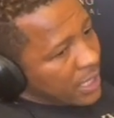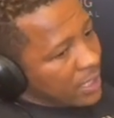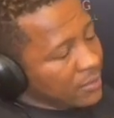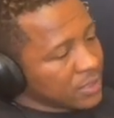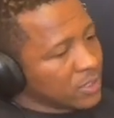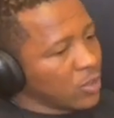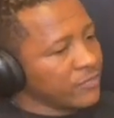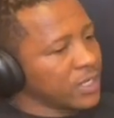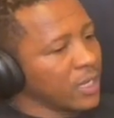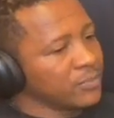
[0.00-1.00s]

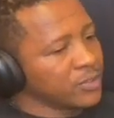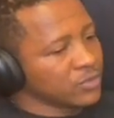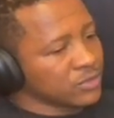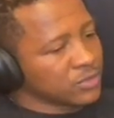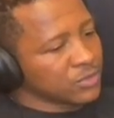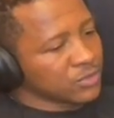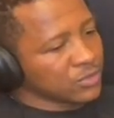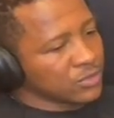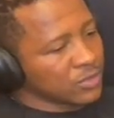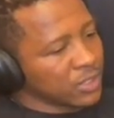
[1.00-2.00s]
COVID help you to
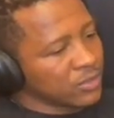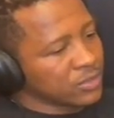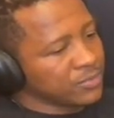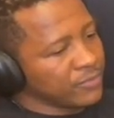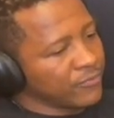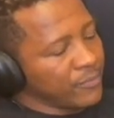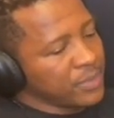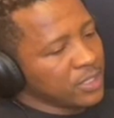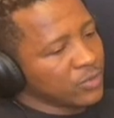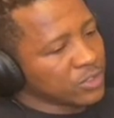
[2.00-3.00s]
do that? Because for
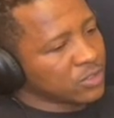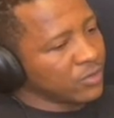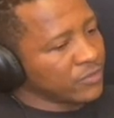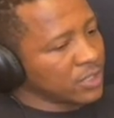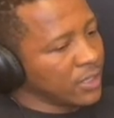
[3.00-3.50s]
me, it was COVID that